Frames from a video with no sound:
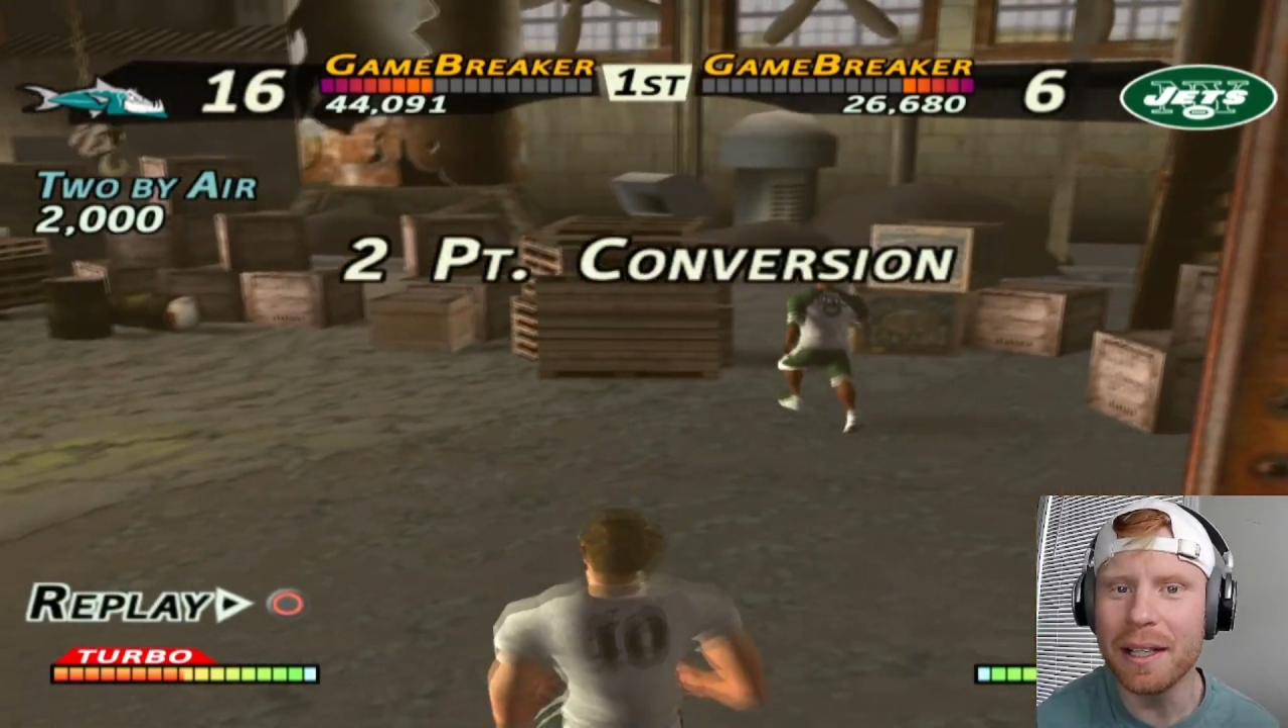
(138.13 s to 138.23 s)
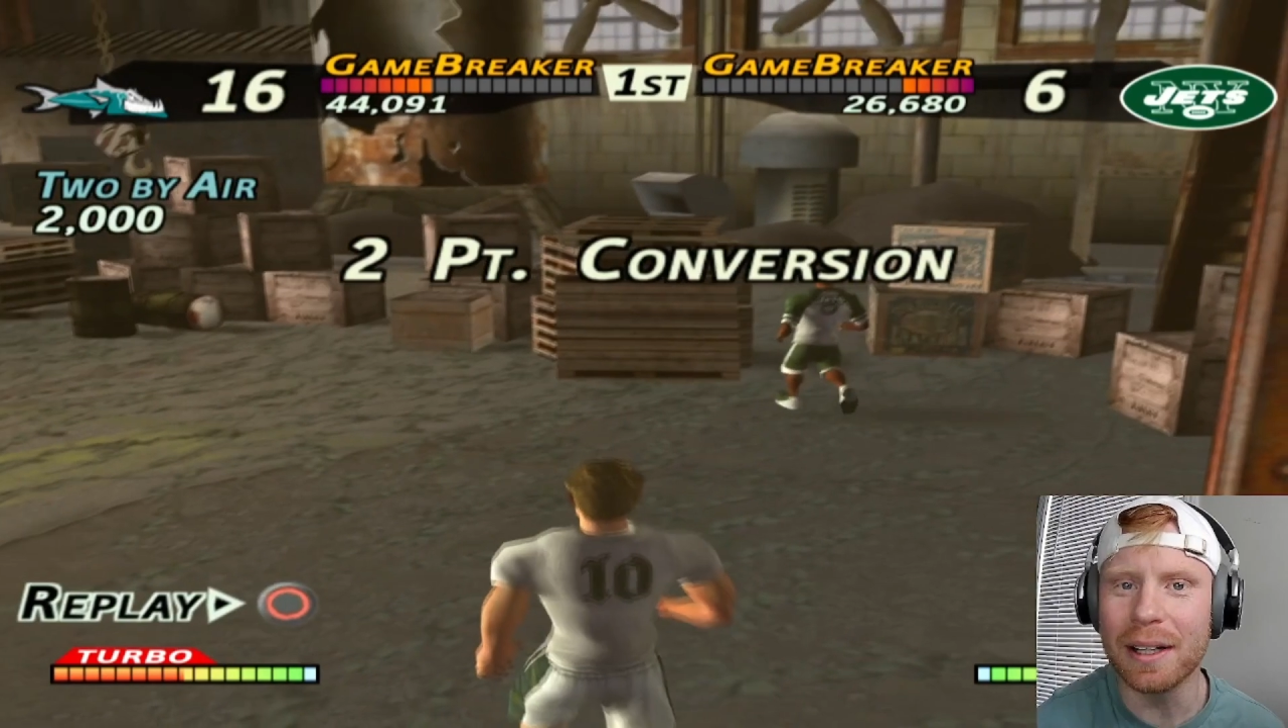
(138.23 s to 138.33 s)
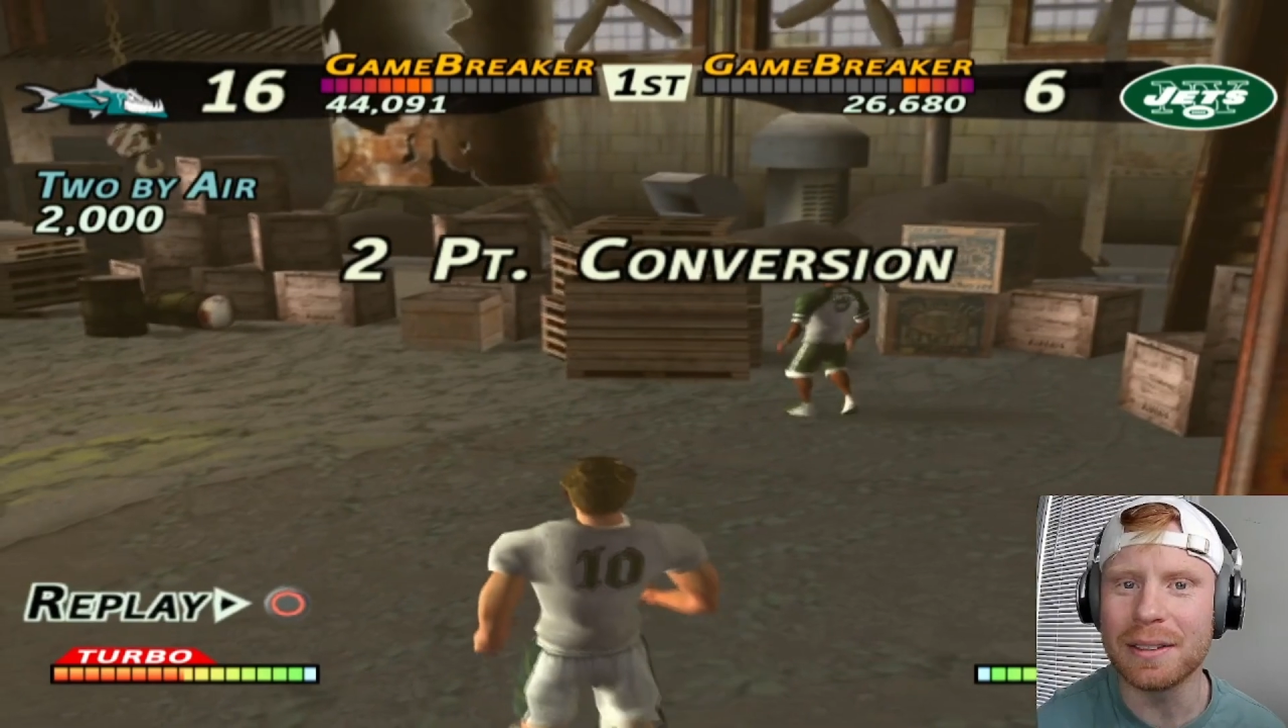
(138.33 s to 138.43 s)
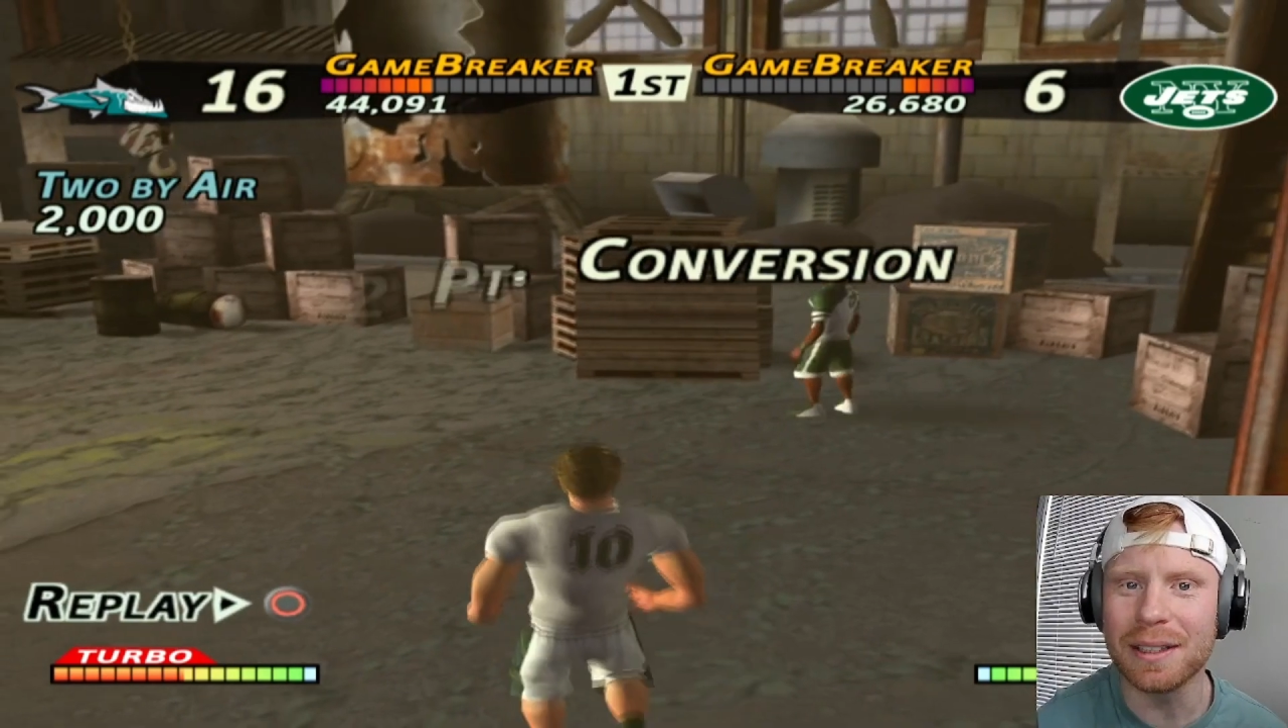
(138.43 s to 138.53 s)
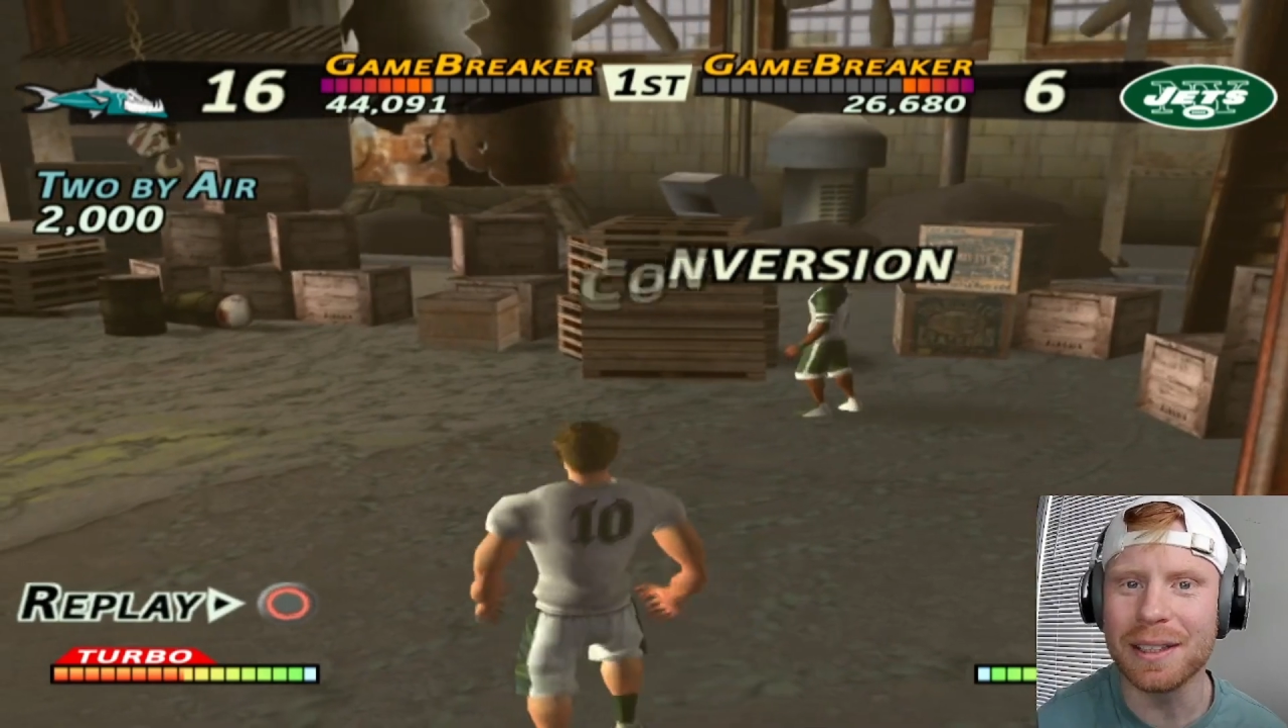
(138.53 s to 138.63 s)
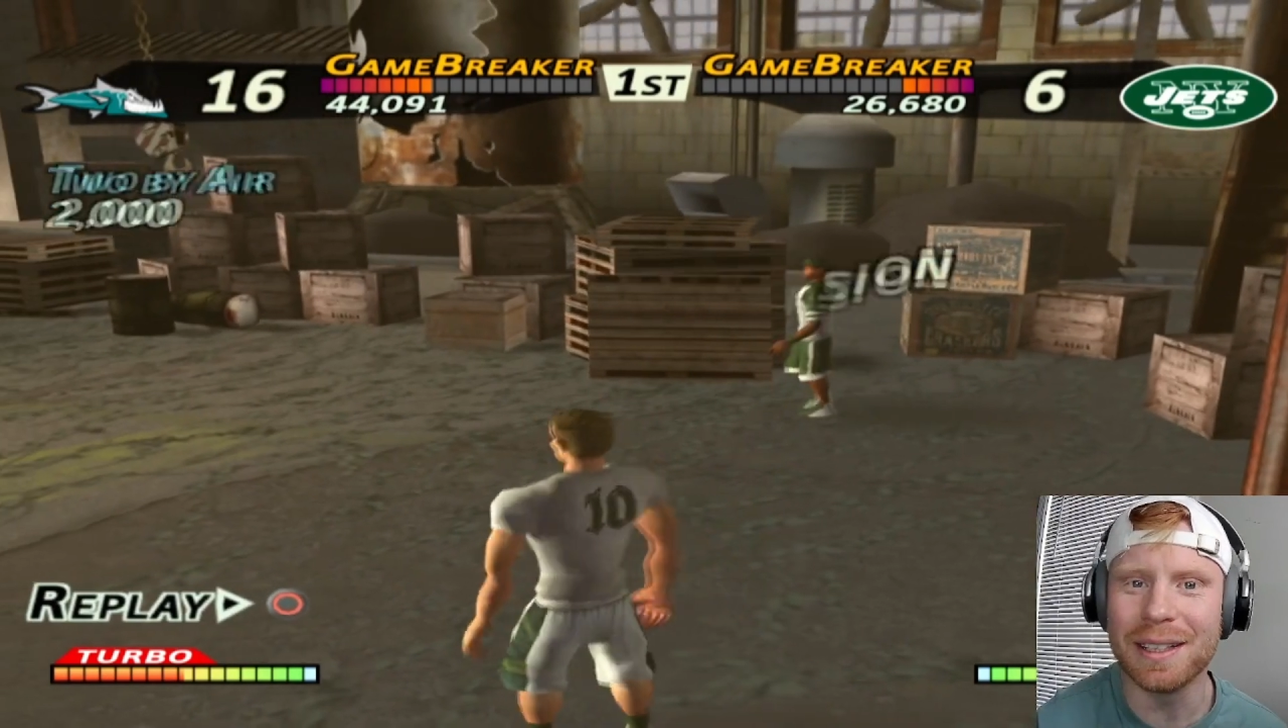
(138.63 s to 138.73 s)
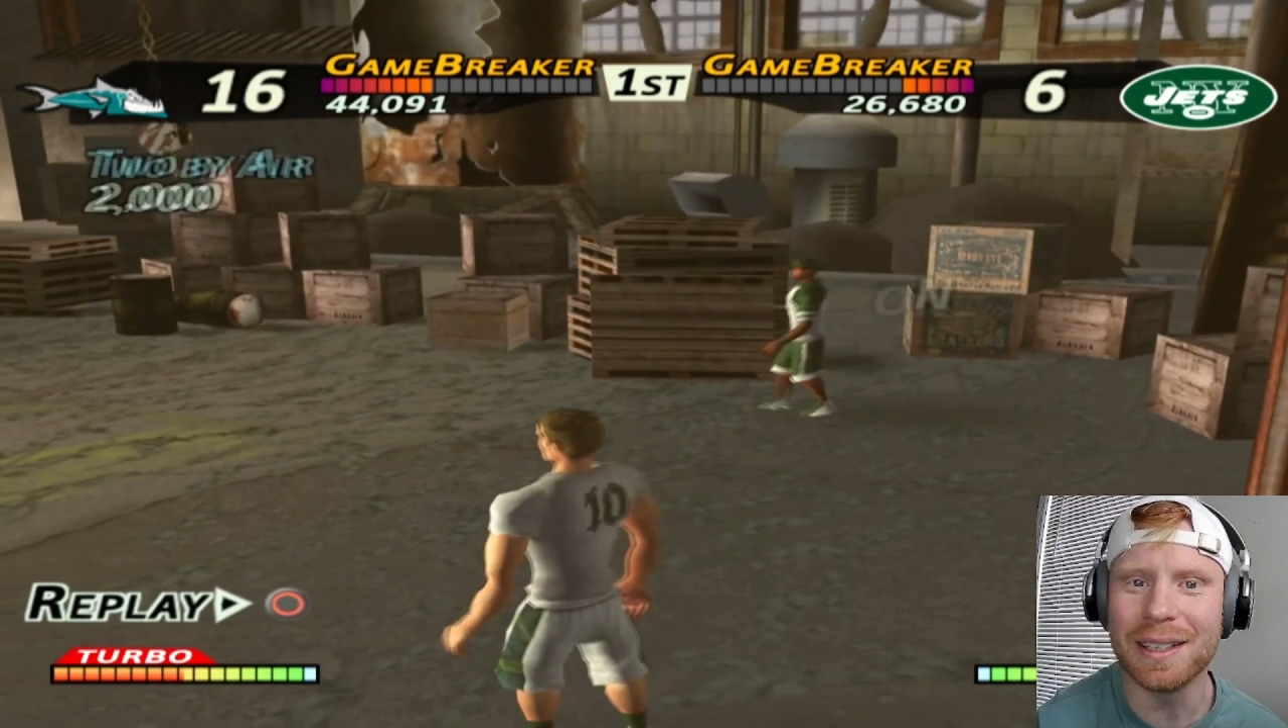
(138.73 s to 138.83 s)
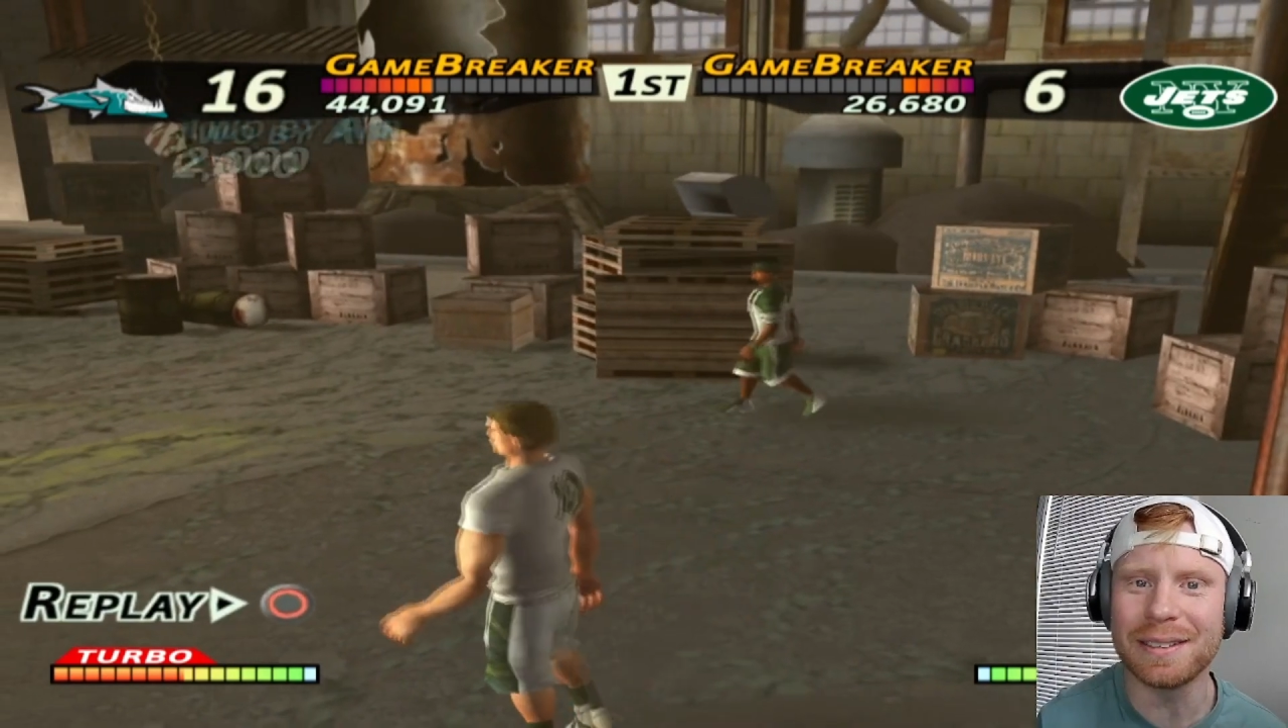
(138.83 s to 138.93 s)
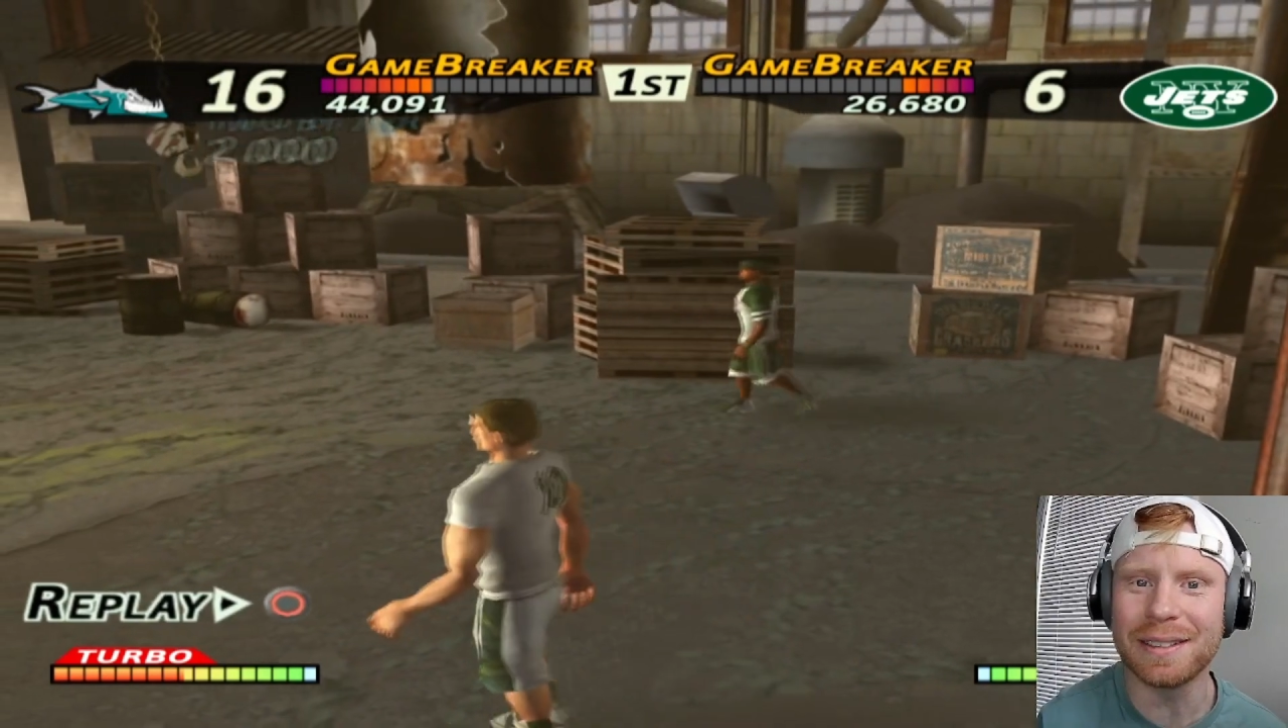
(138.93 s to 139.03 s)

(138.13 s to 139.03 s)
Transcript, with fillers: us in this